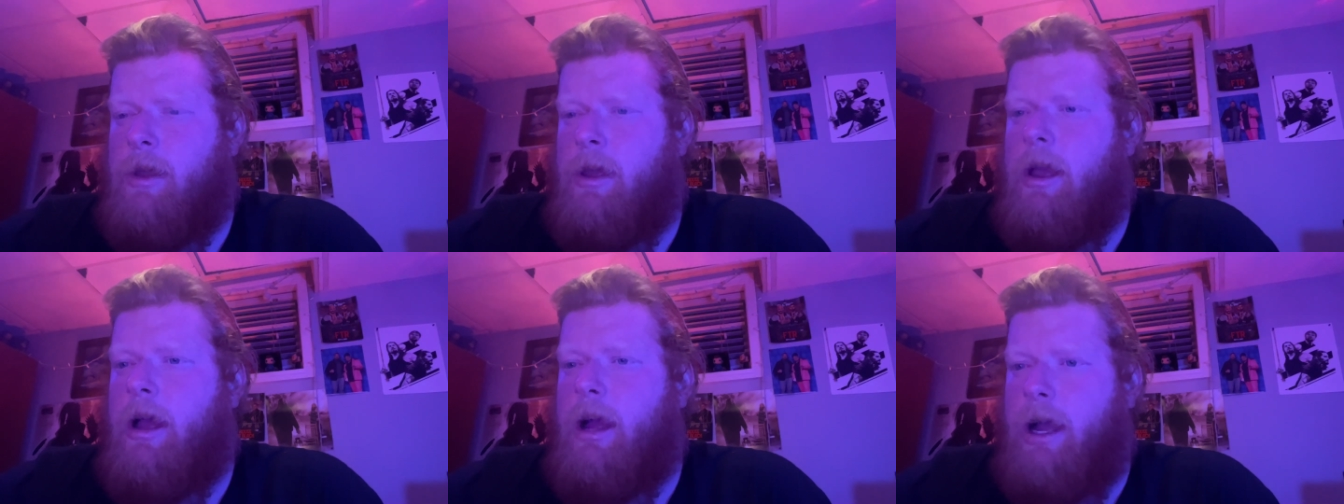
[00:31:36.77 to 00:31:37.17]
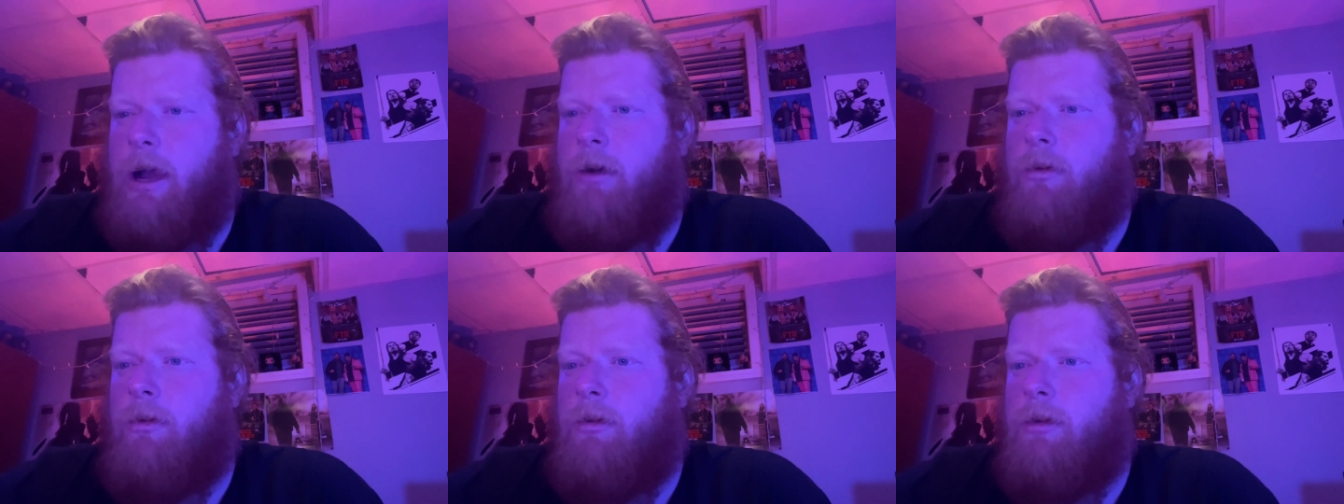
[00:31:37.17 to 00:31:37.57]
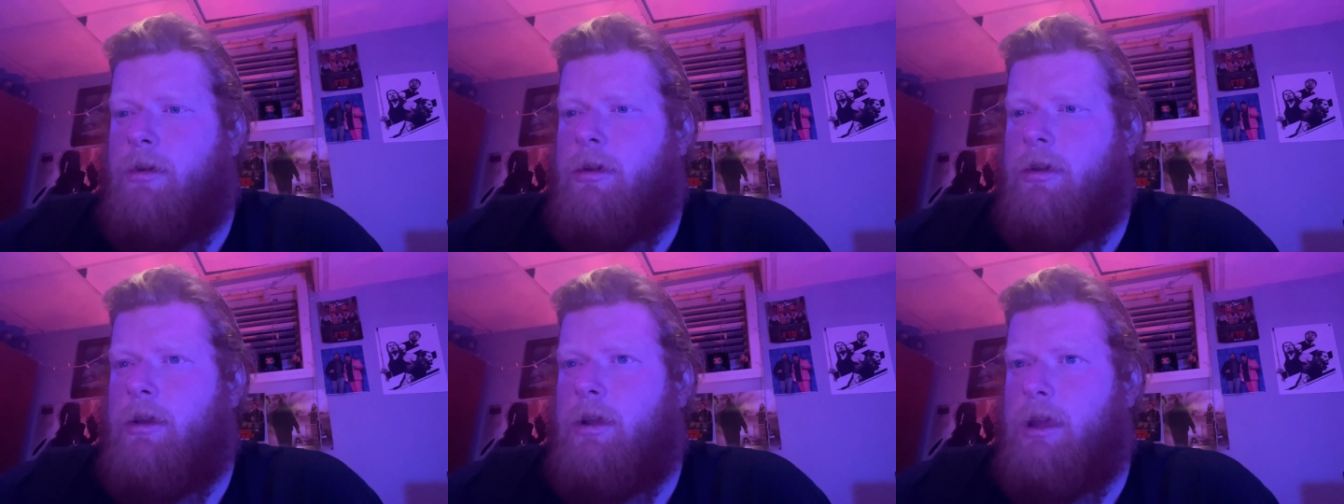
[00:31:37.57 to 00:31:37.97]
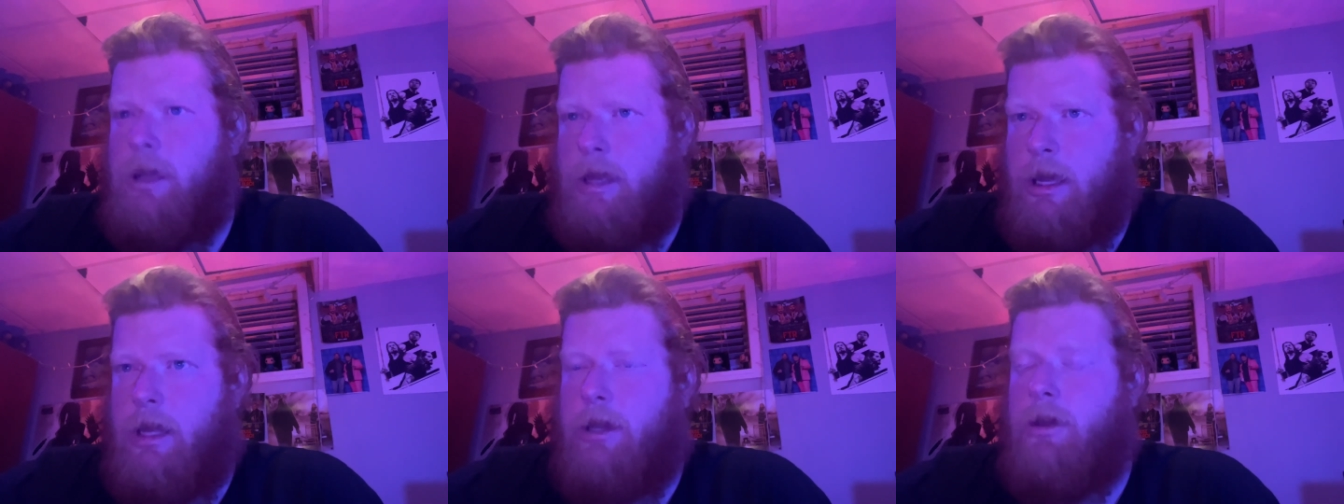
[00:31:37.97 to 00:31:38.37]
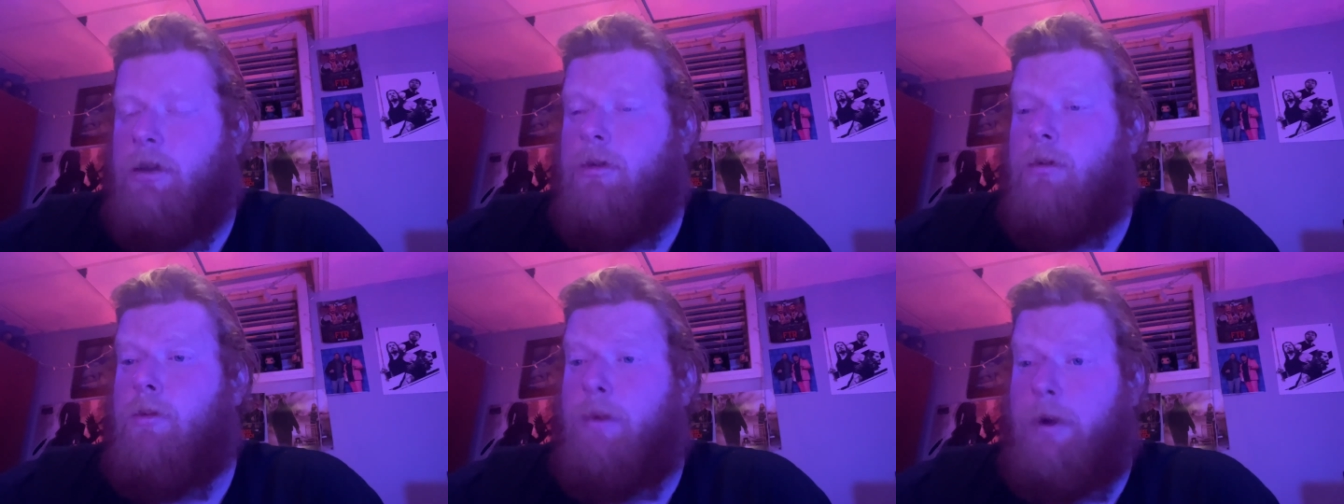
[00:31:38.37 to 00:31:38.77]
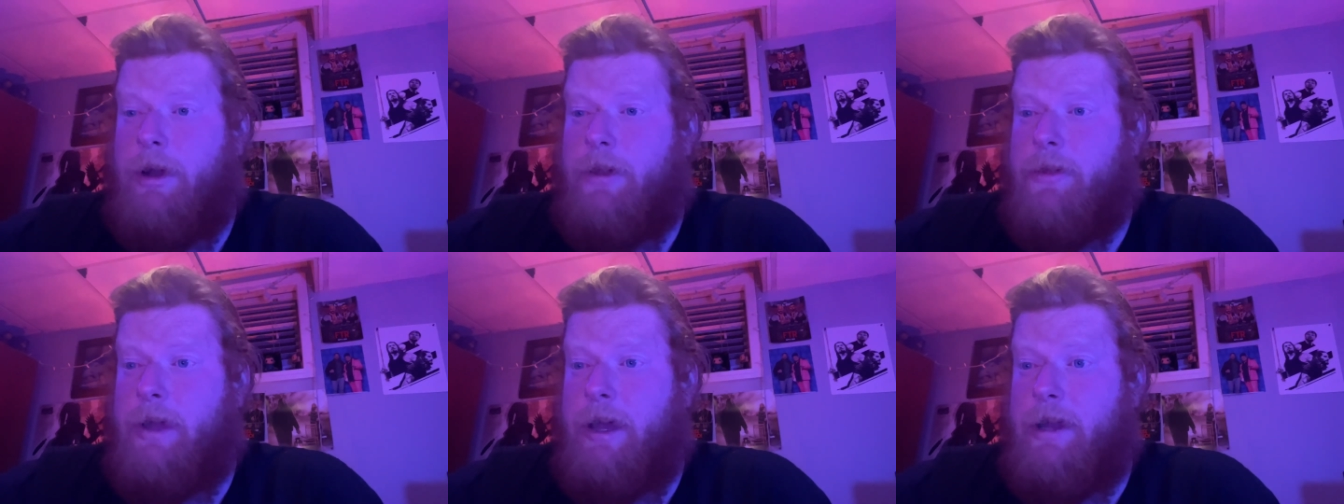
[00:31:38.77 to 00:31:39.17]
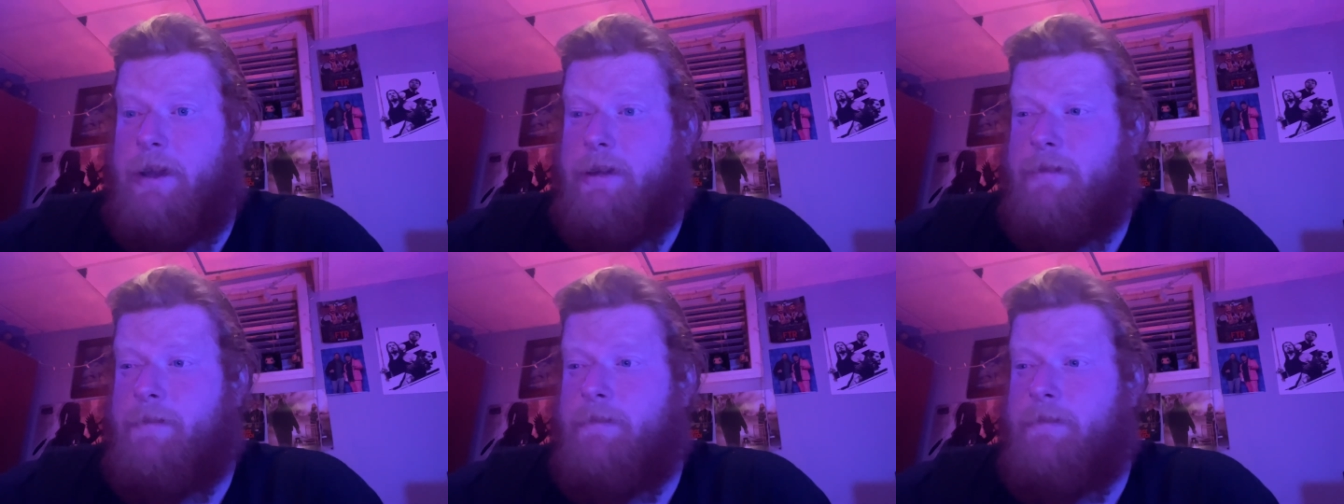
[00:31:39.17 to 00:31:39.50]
How can you want that?